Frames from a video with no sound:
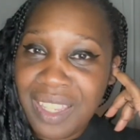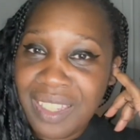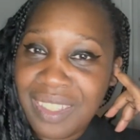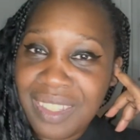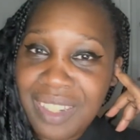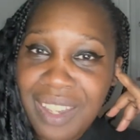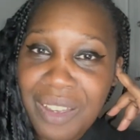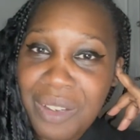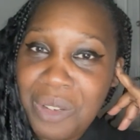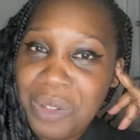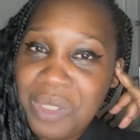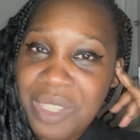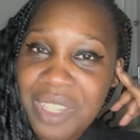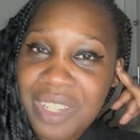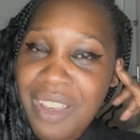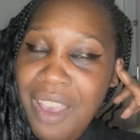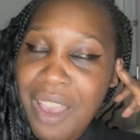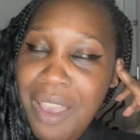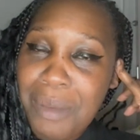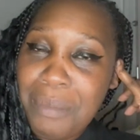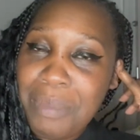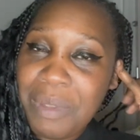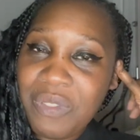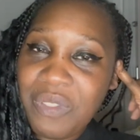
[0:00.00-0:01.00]
No, you
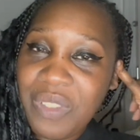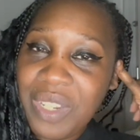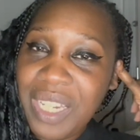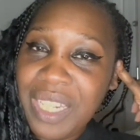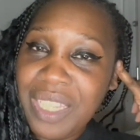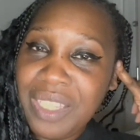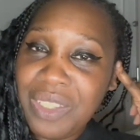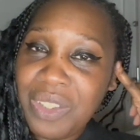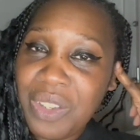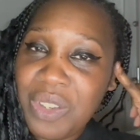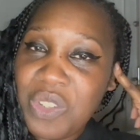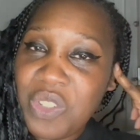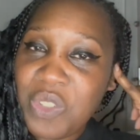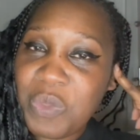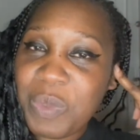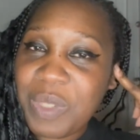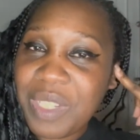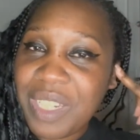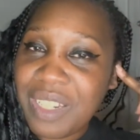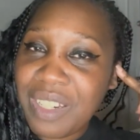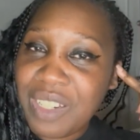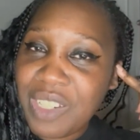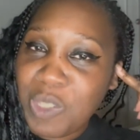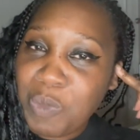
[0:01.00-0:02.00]
can't be feeling gooch.
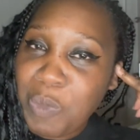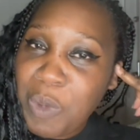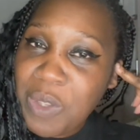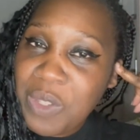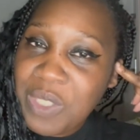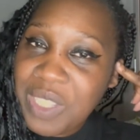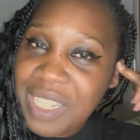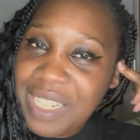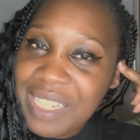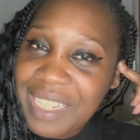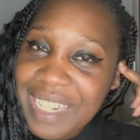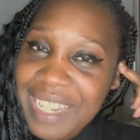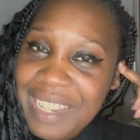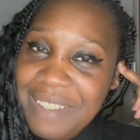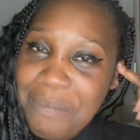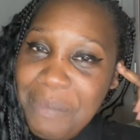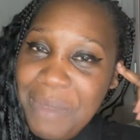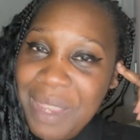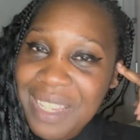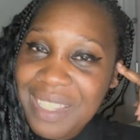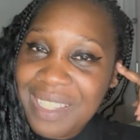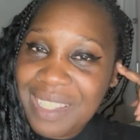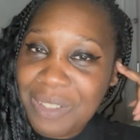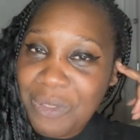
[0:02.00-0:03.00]
But then I suppose it
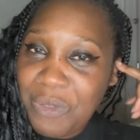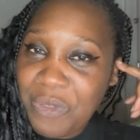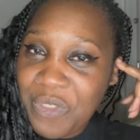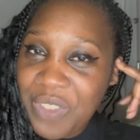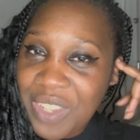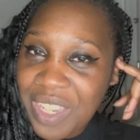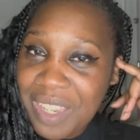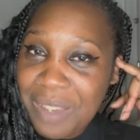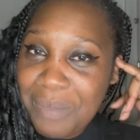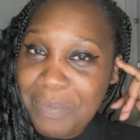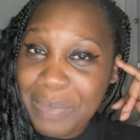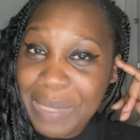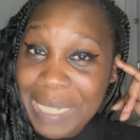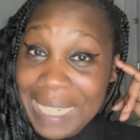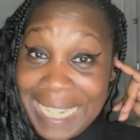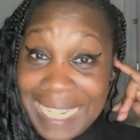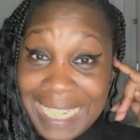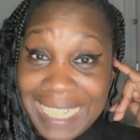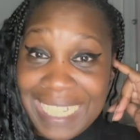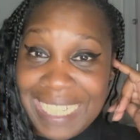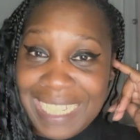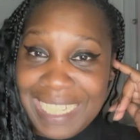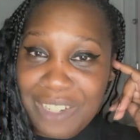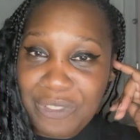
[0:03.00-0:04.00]
means something
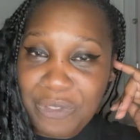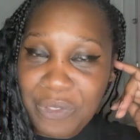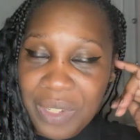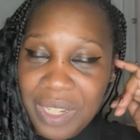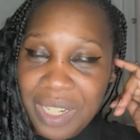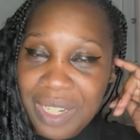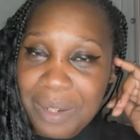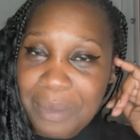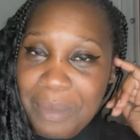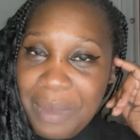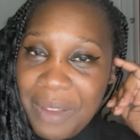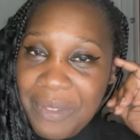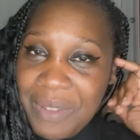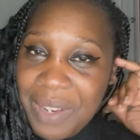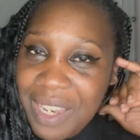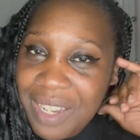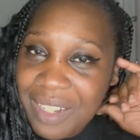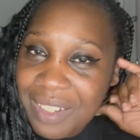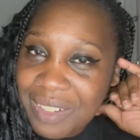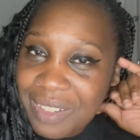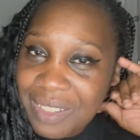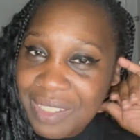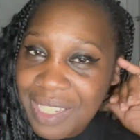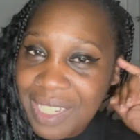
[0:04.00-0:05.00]
completely different in
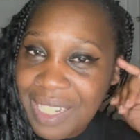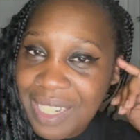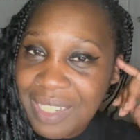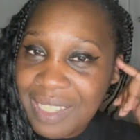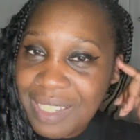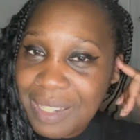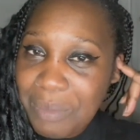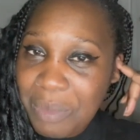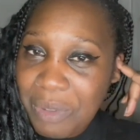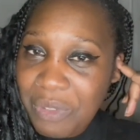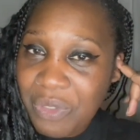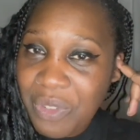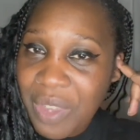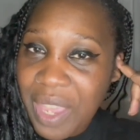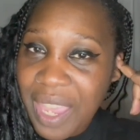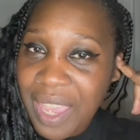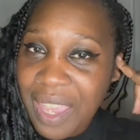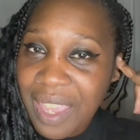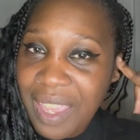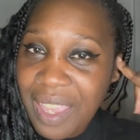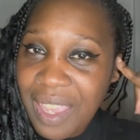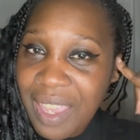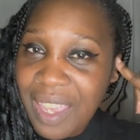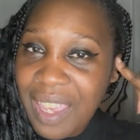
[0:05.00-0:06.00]
America, doesn't it, to be
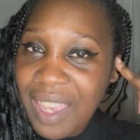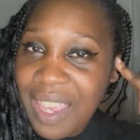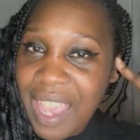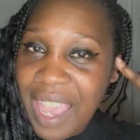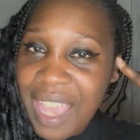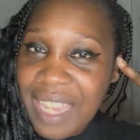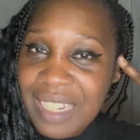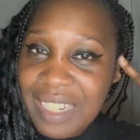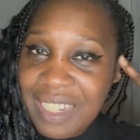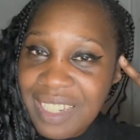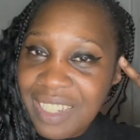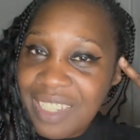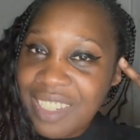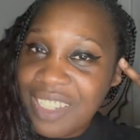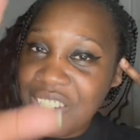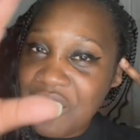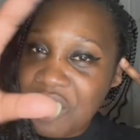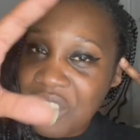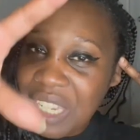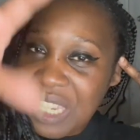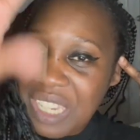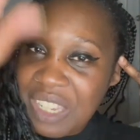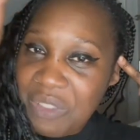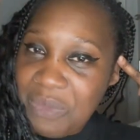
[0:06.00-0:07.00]
fair? And you
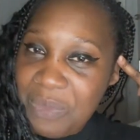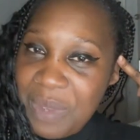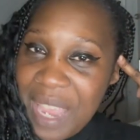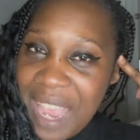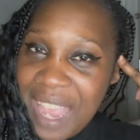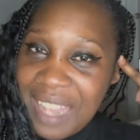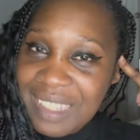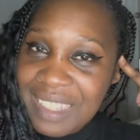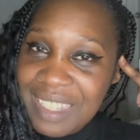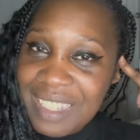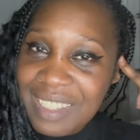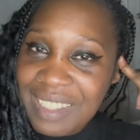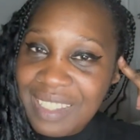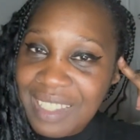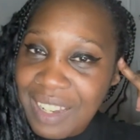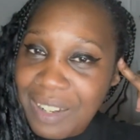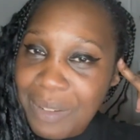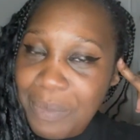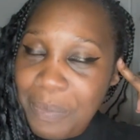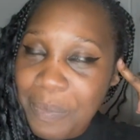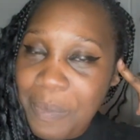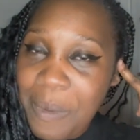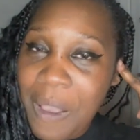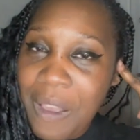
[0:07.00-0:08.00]
can give me answers on
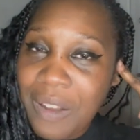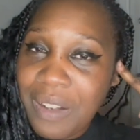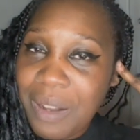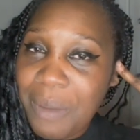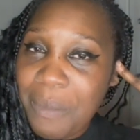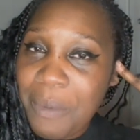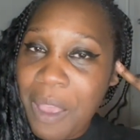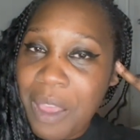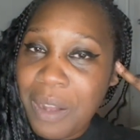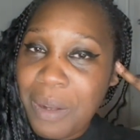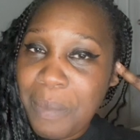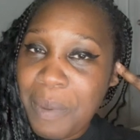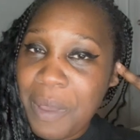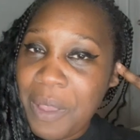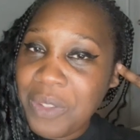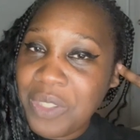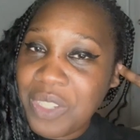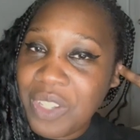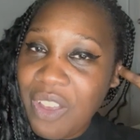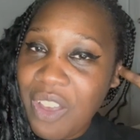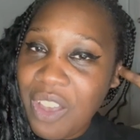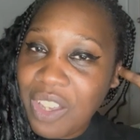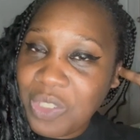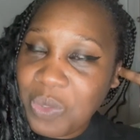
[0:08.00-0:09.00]
a
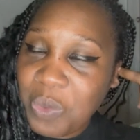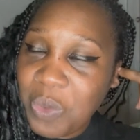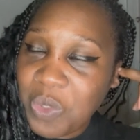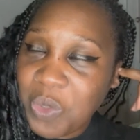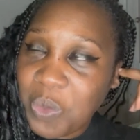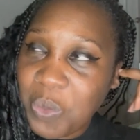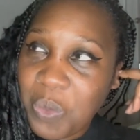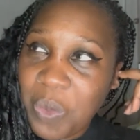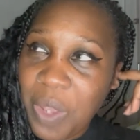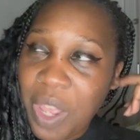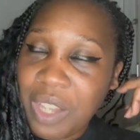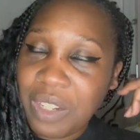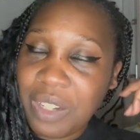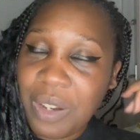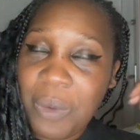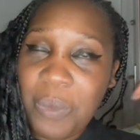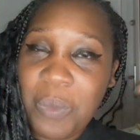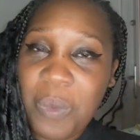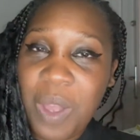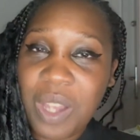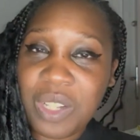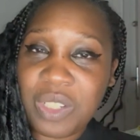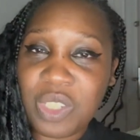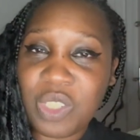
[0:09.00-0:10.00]
postcard on
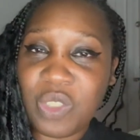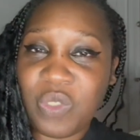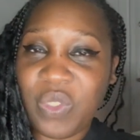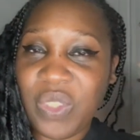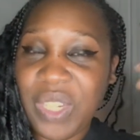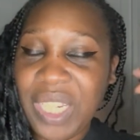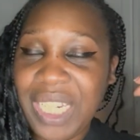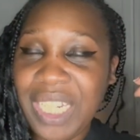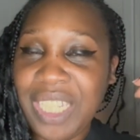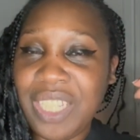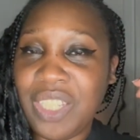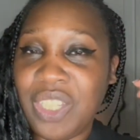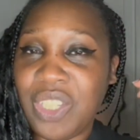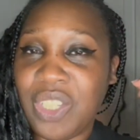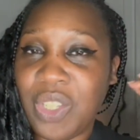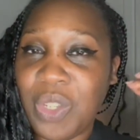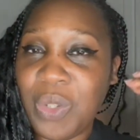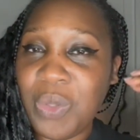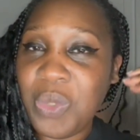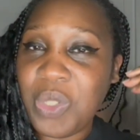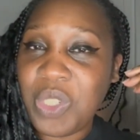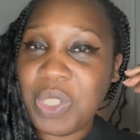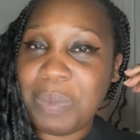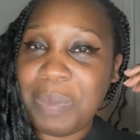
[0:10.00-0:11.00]
what does feeling
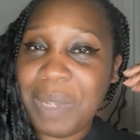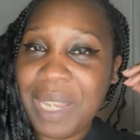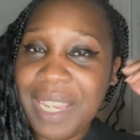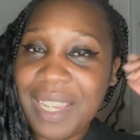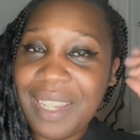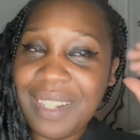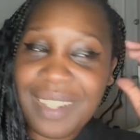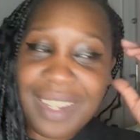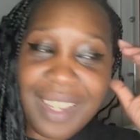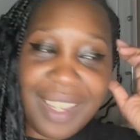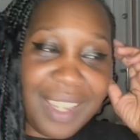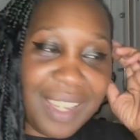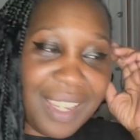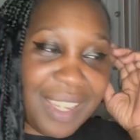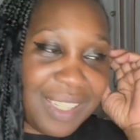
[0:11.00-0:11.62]
gooch mean.